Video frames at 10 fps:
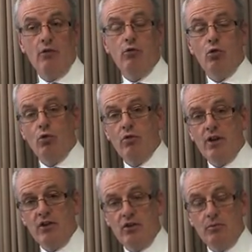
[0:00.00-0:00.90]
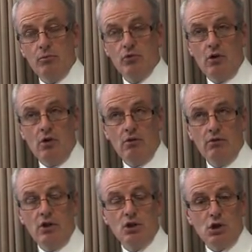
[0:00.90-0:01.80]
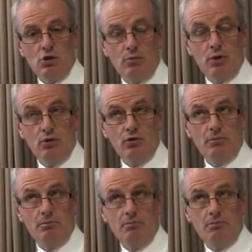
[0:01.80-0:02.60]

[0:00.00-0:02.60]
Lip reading: for the victims of child abuse,